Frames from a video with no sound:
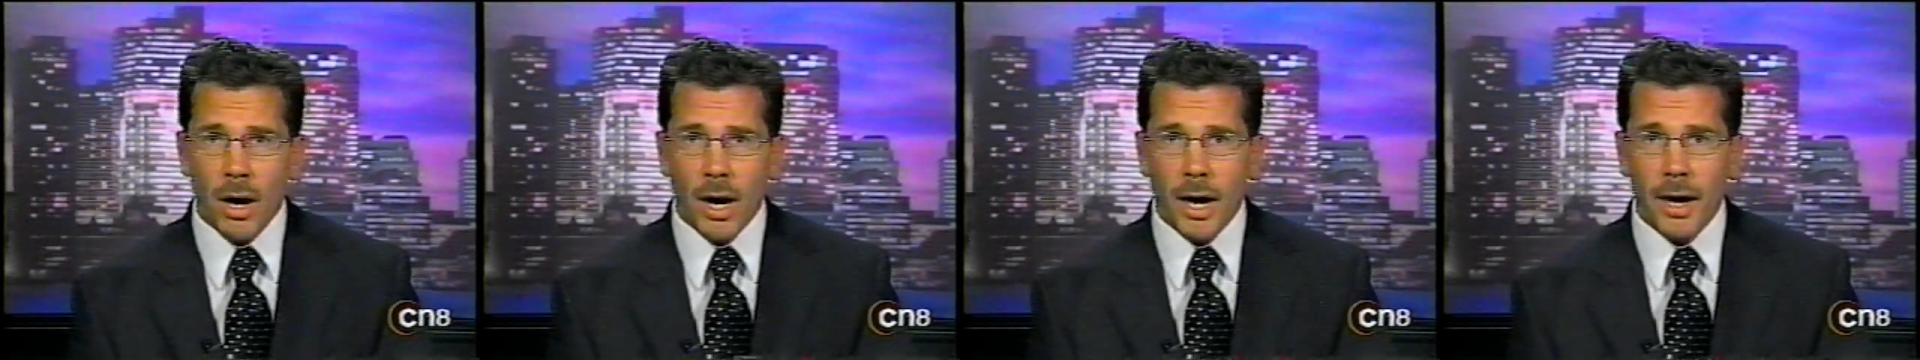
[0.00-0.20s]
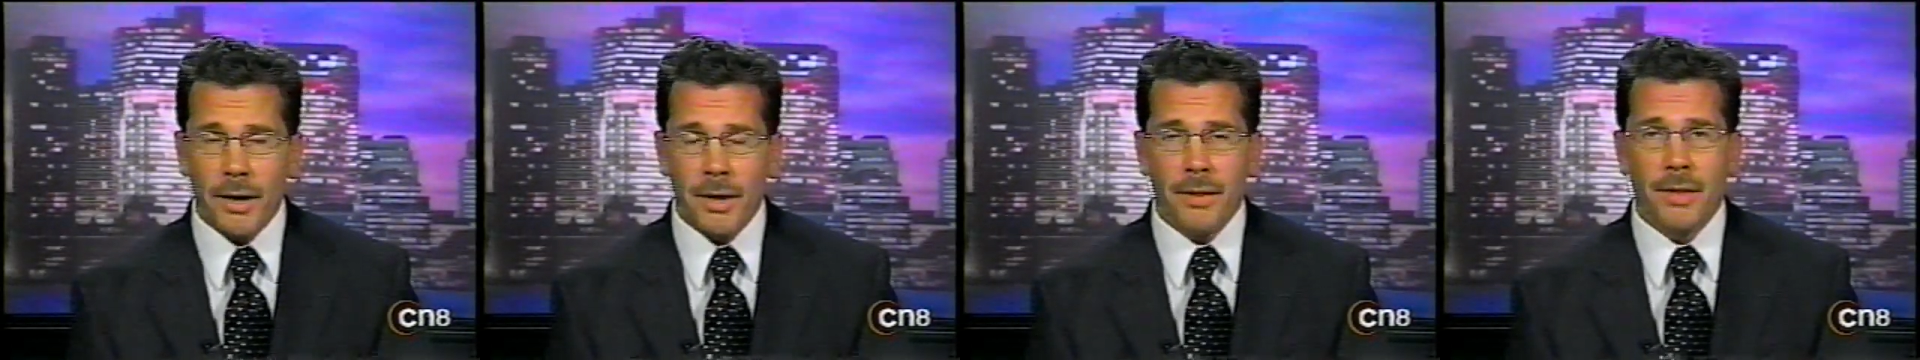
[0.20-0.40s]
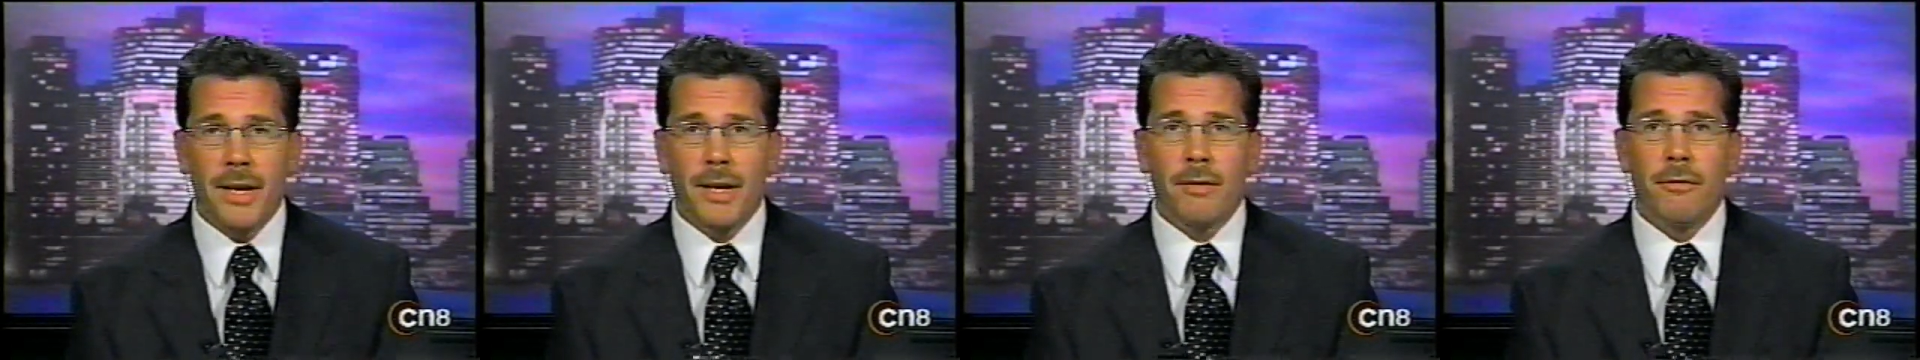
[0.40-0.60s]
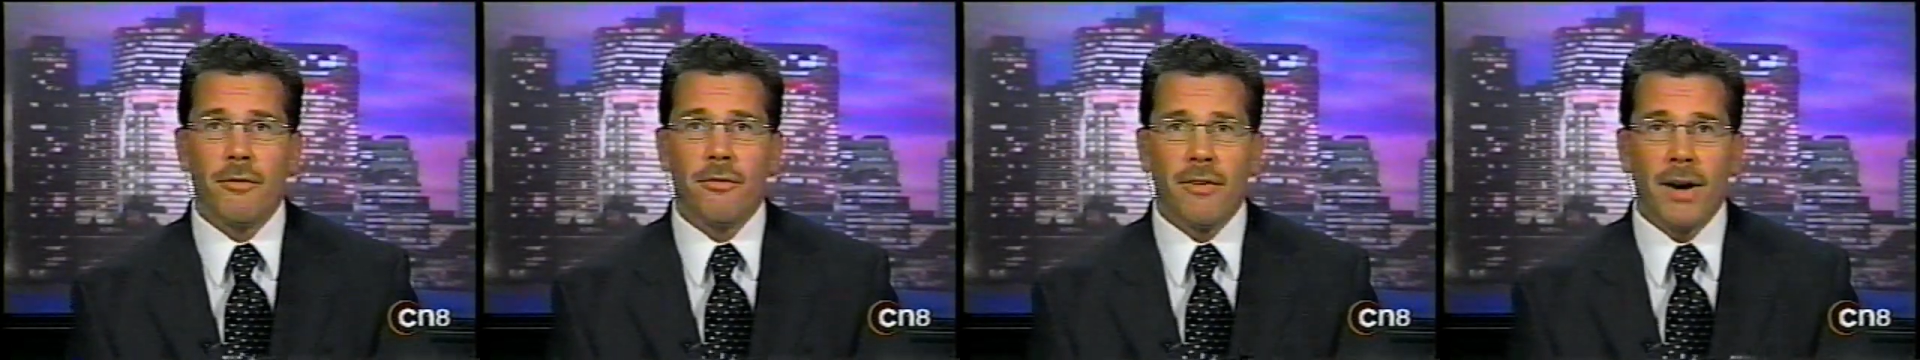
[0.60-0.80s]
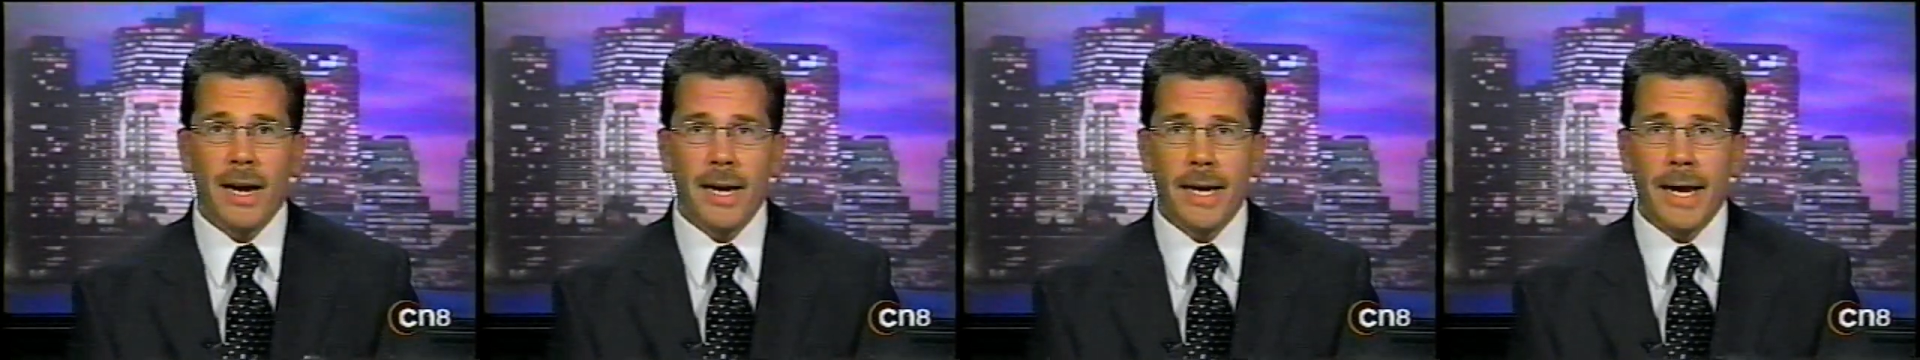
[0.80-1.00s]
on and they can
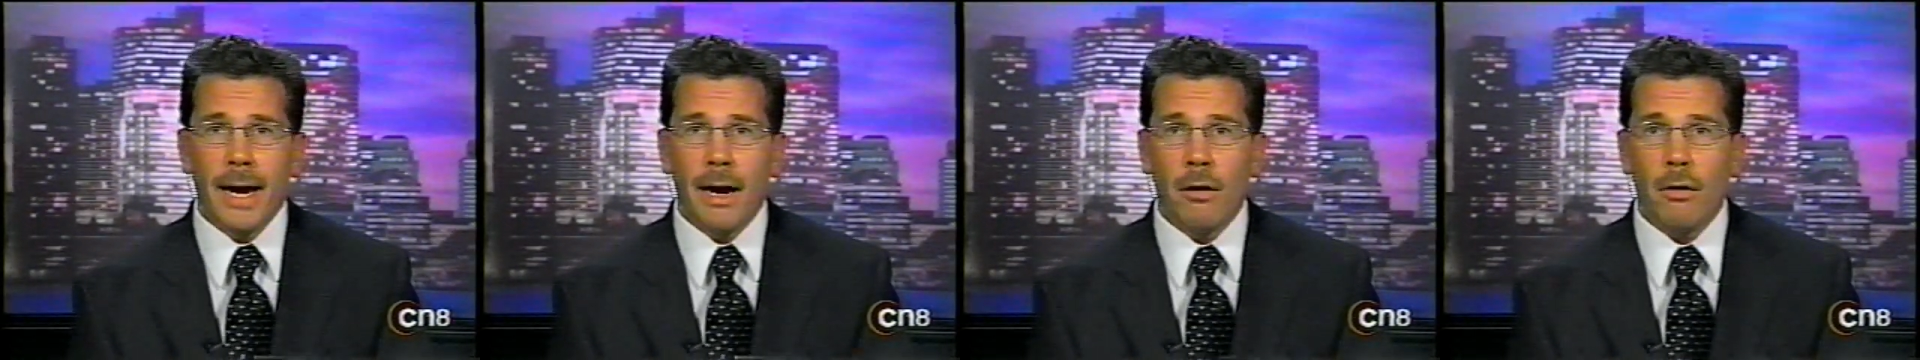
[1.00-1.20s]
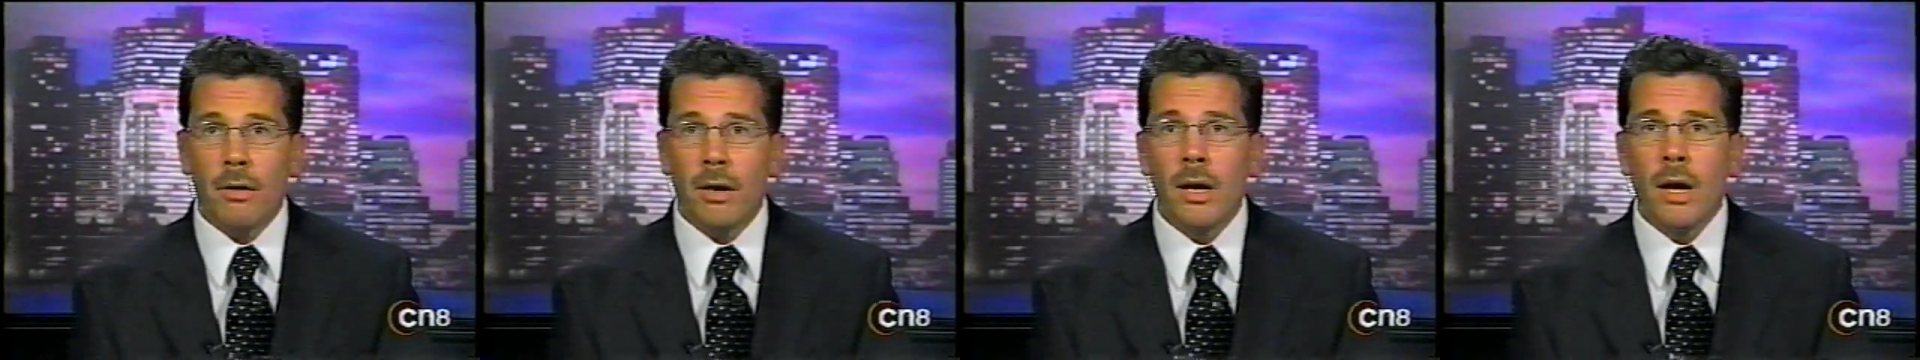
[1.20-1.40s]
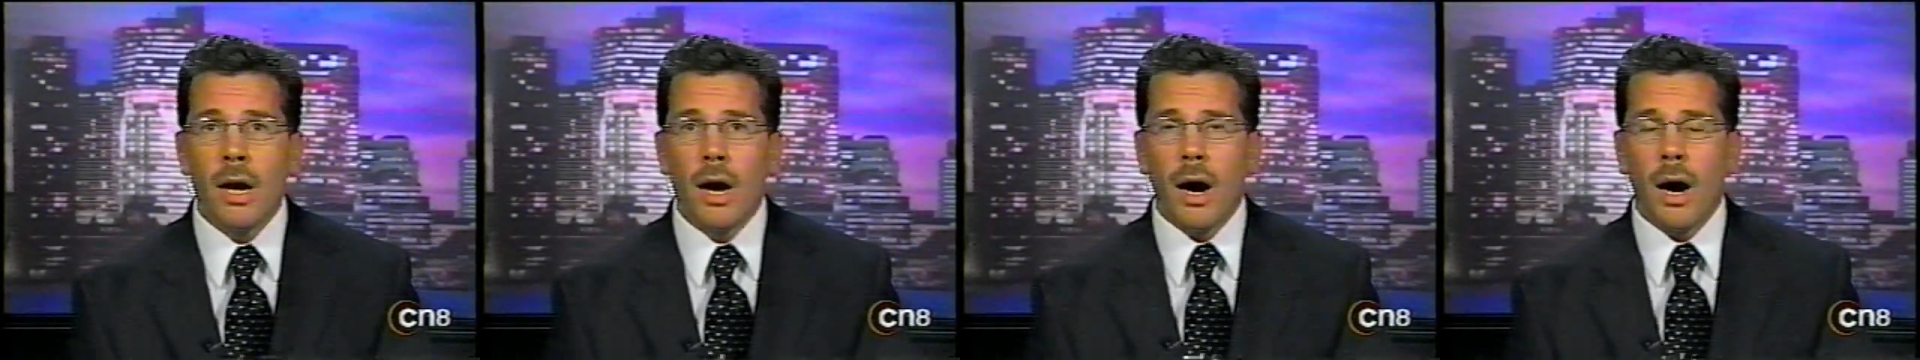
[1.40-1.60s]
find out